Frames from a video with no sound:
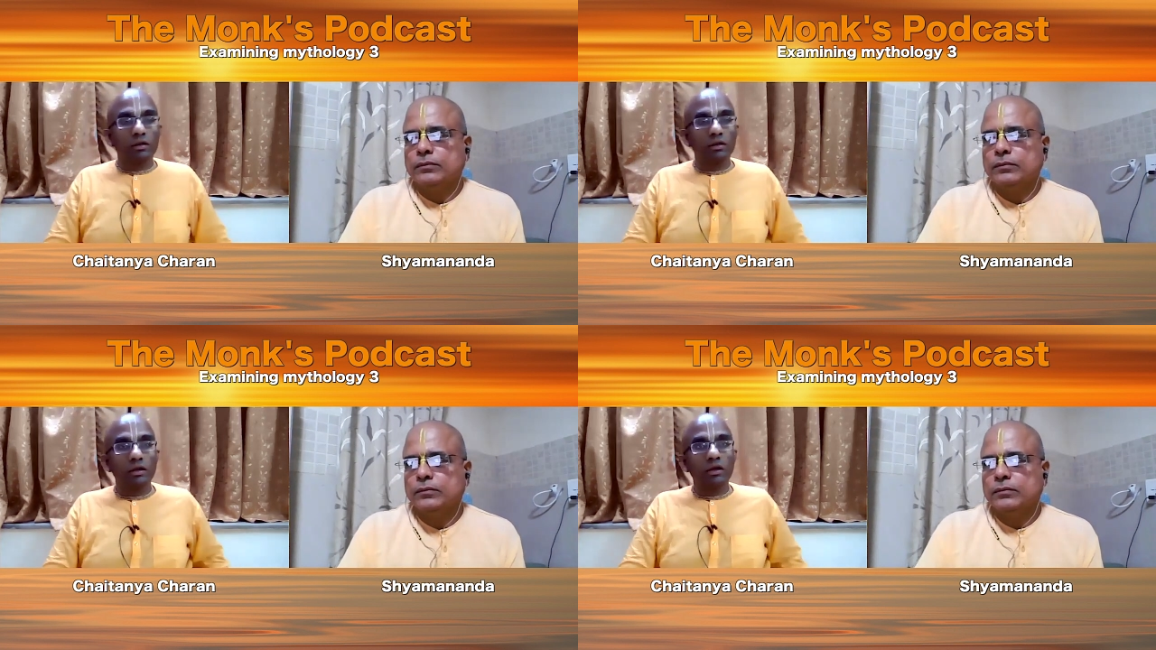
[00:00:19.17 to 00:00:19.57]

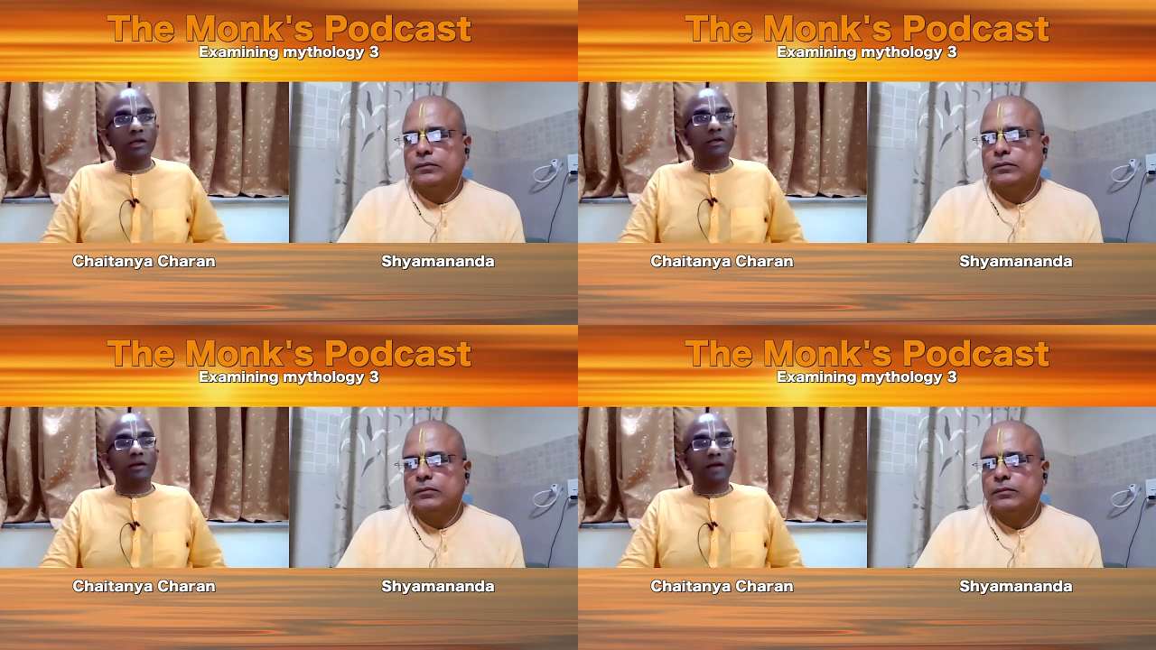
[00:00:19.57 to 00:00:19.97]

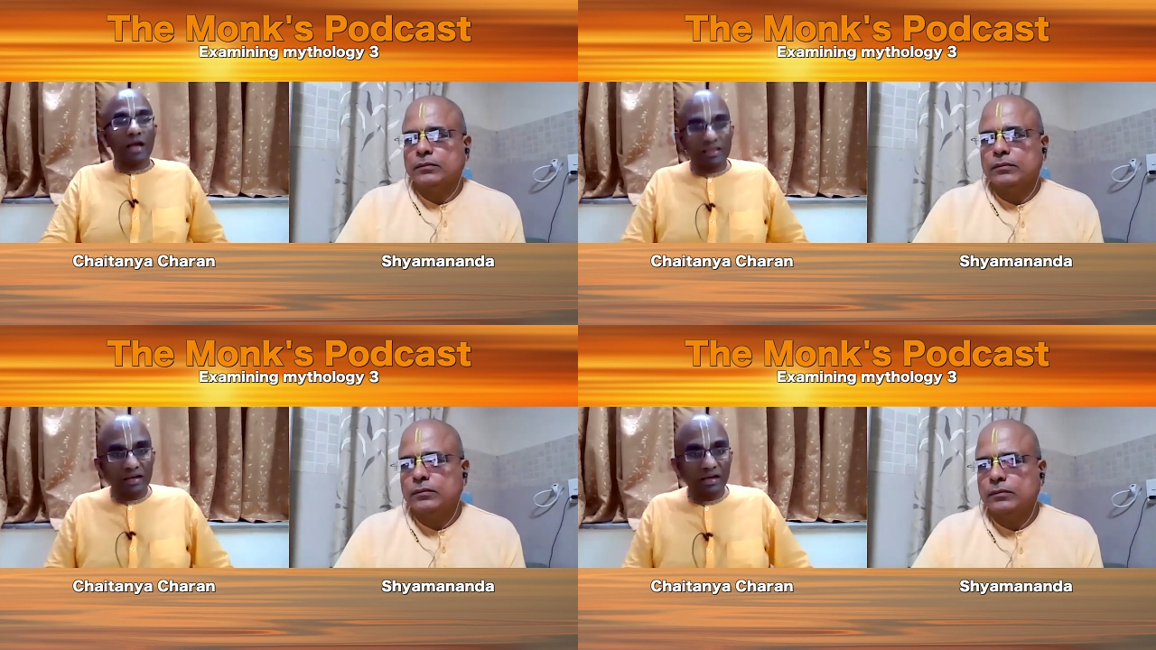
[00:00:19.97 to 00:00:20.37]
Speaker 1: the
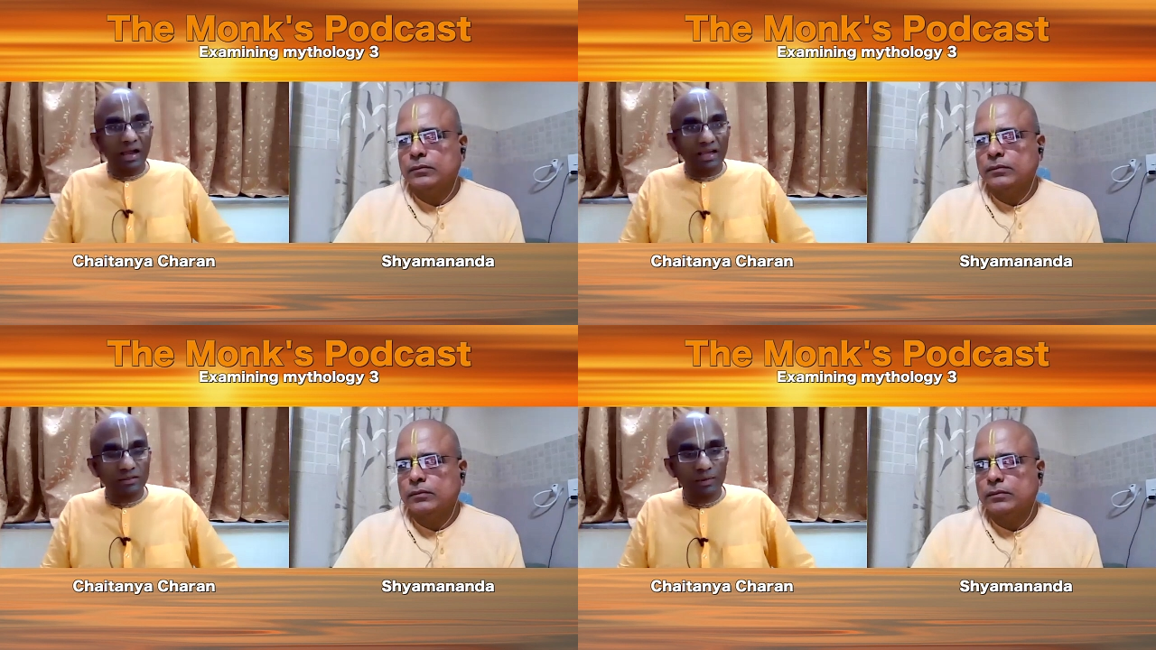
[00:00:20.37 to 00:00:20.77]
ethical
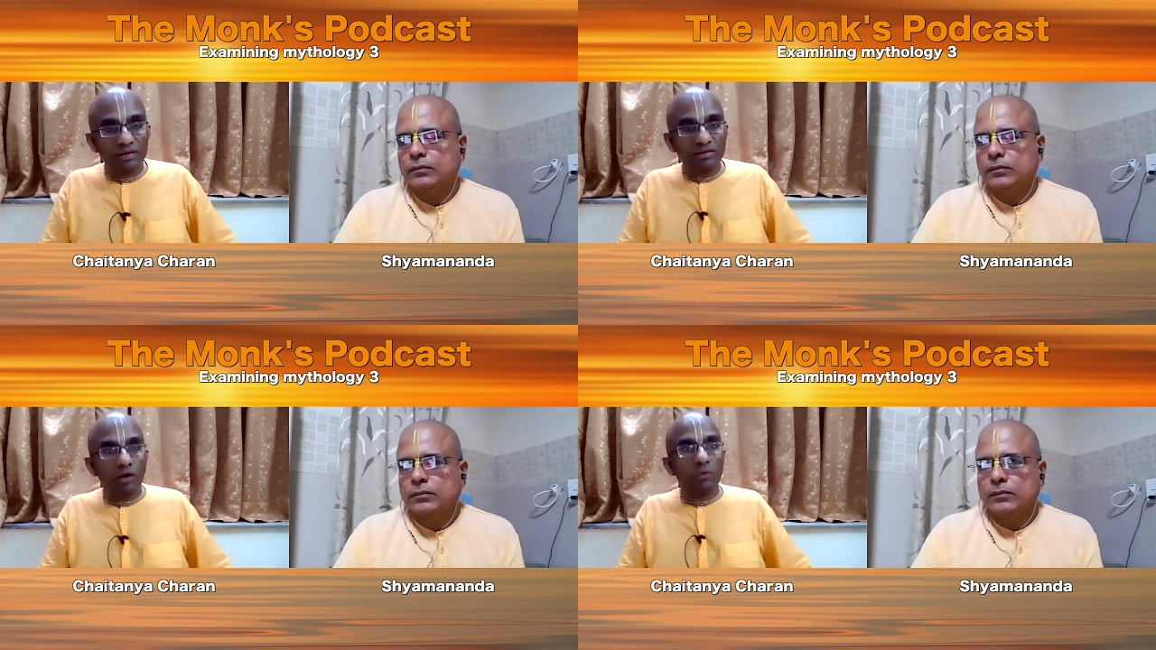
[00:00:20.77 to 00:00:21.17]

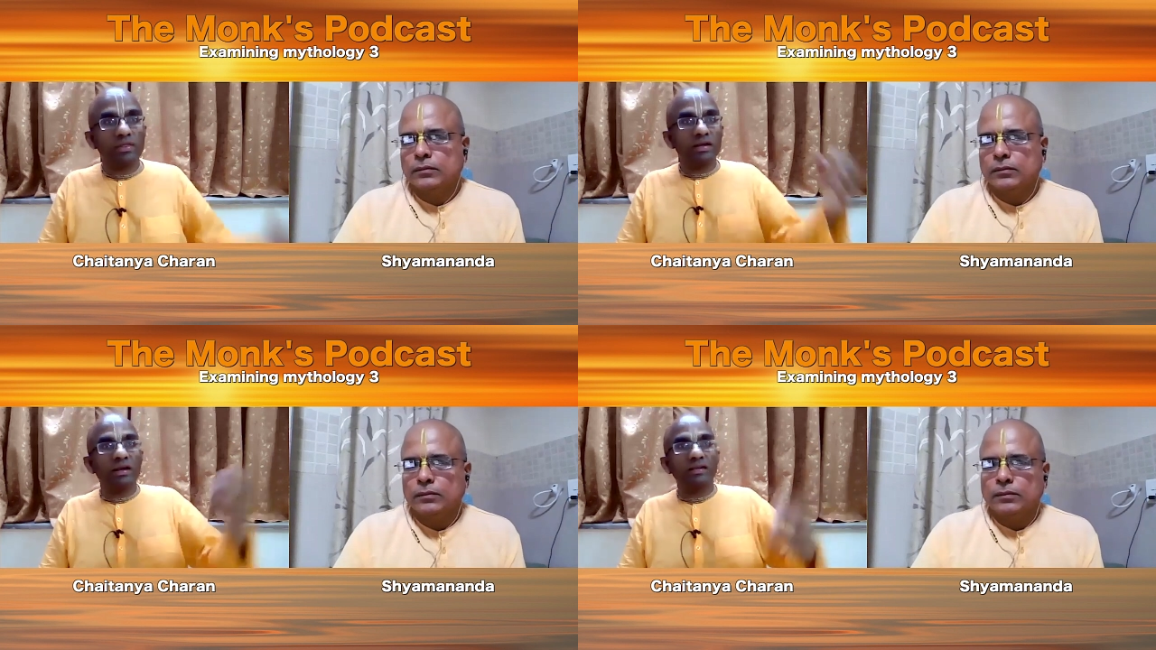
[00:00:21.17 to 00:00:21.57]
aspects, how
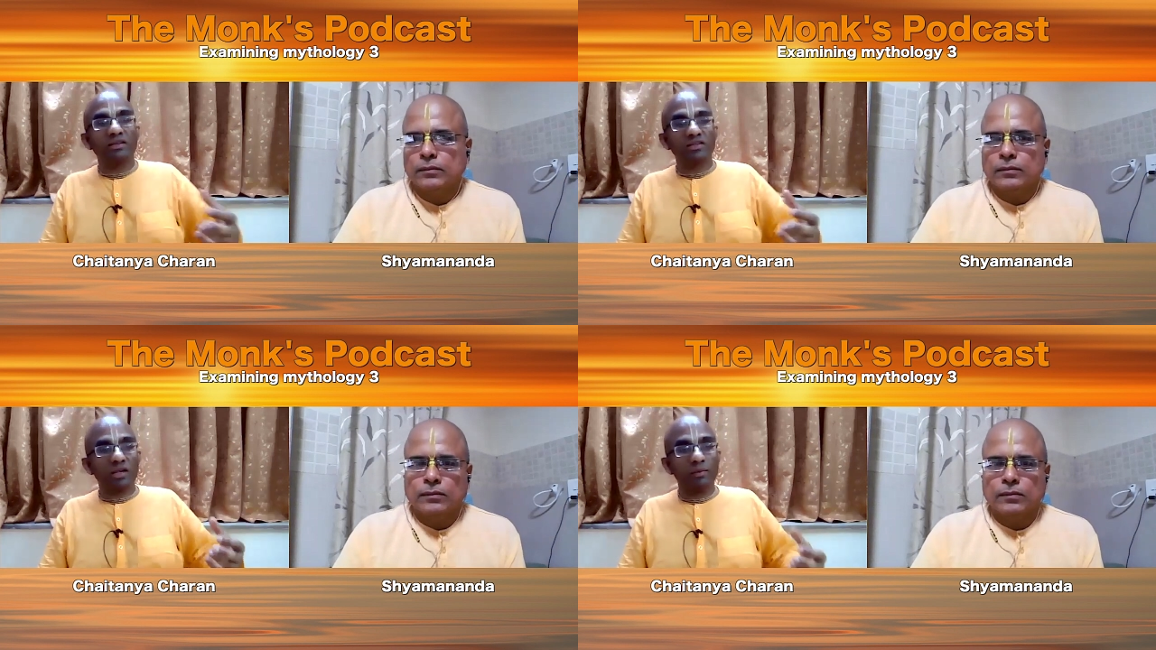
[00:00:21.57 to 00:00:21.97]
ethical
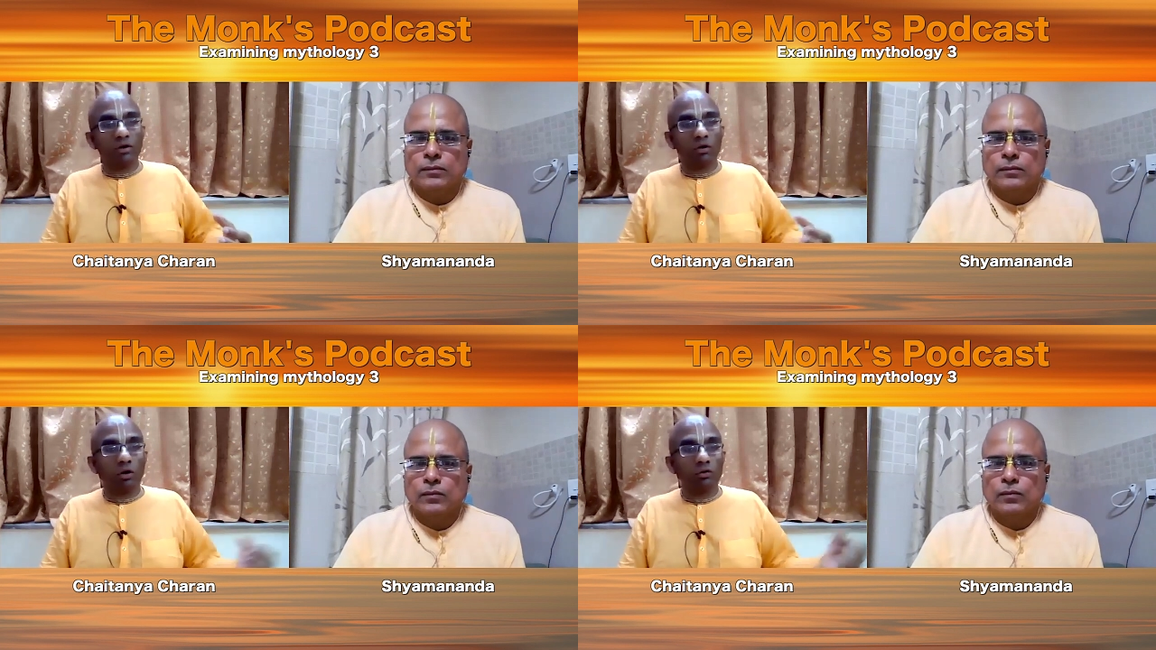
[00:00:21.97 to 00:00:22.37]
lessons can be
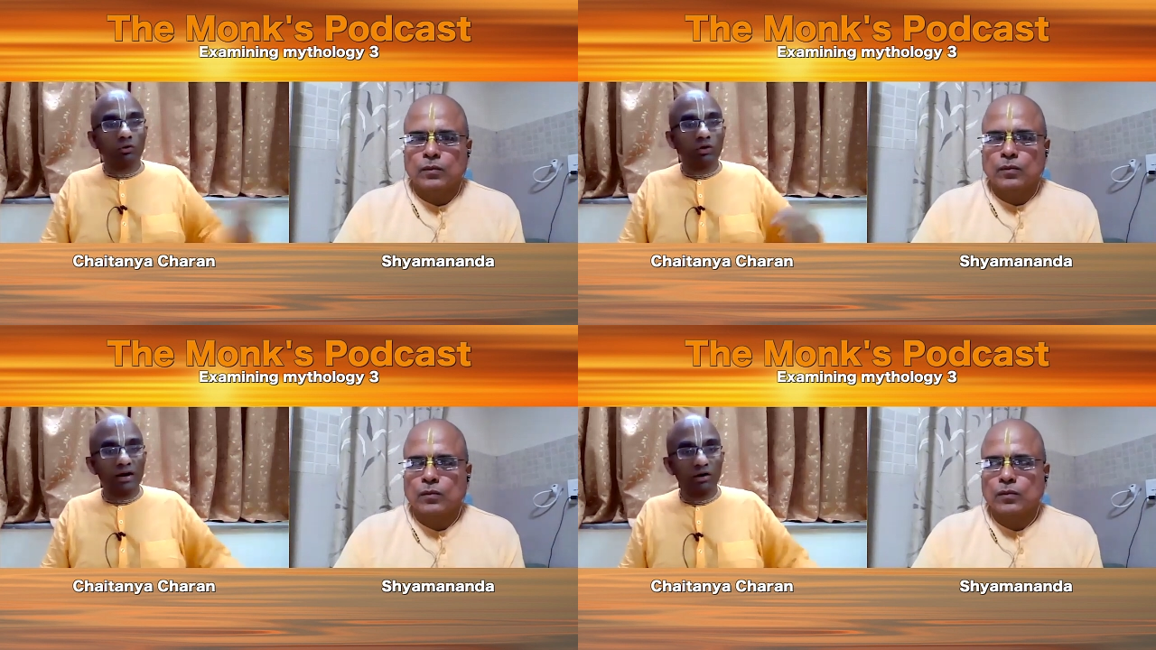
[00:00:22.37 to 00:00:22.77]
drawn
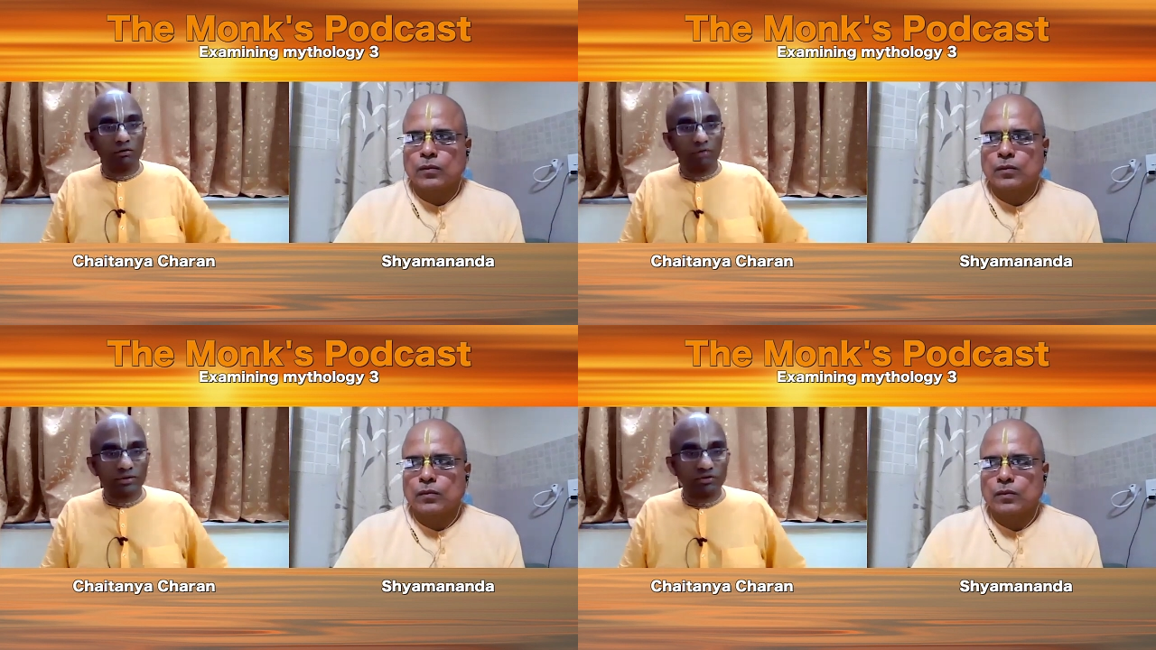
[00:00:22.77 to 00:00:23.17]
through the ladder
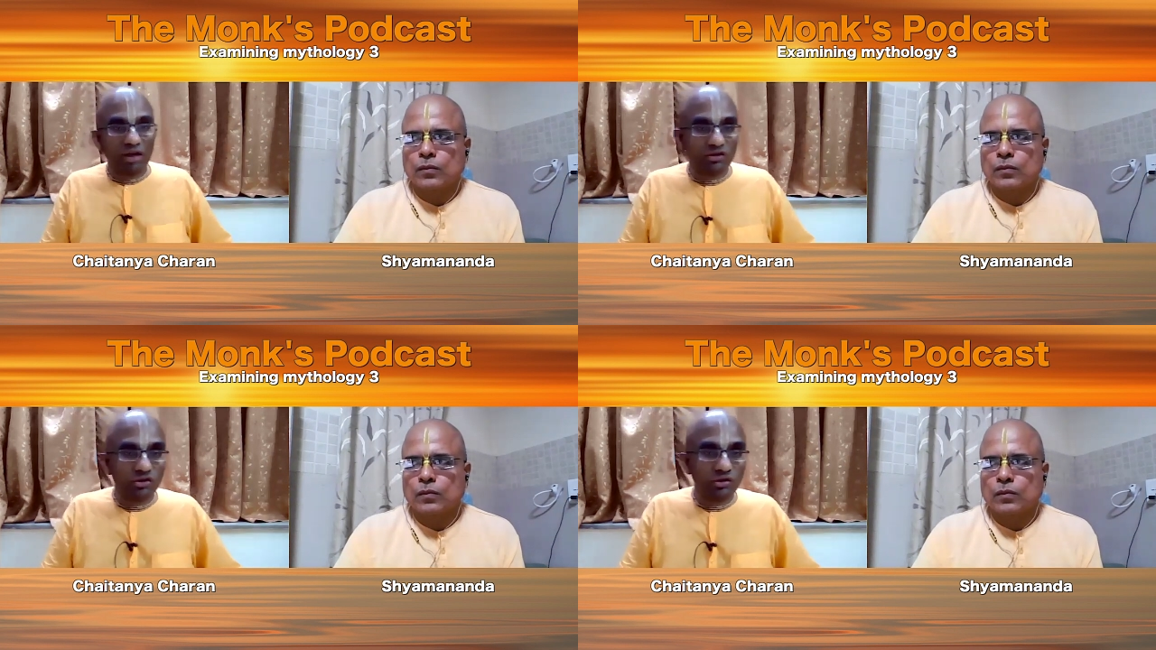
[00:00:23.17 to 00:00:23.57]
of
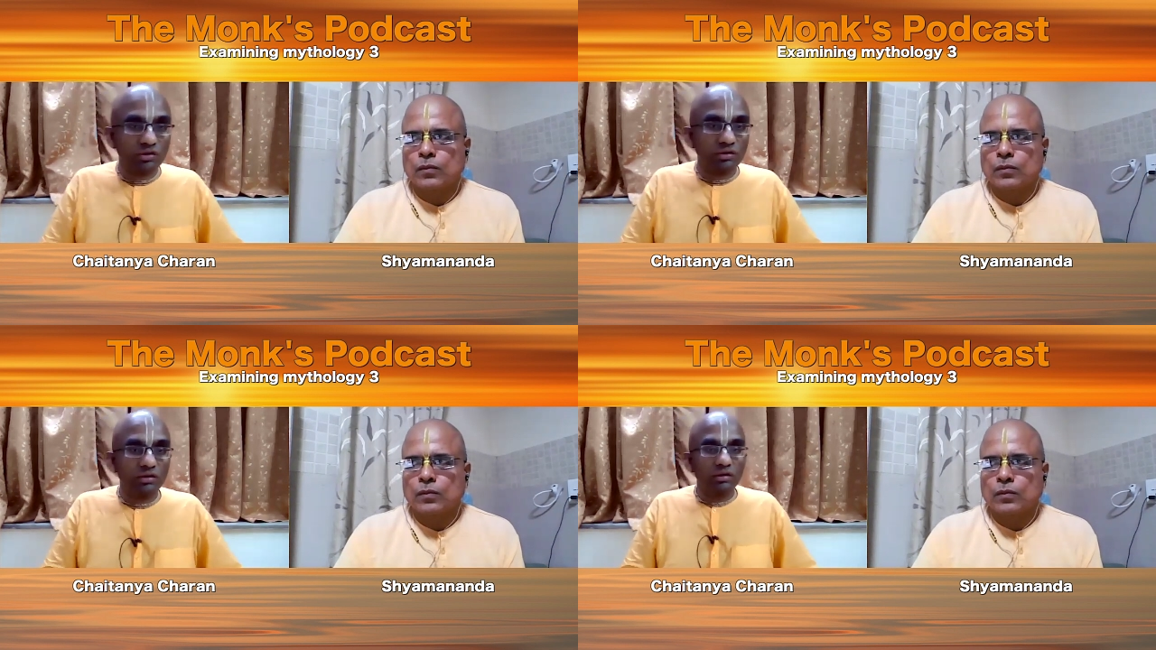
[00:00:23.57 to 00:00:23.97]
abstraction.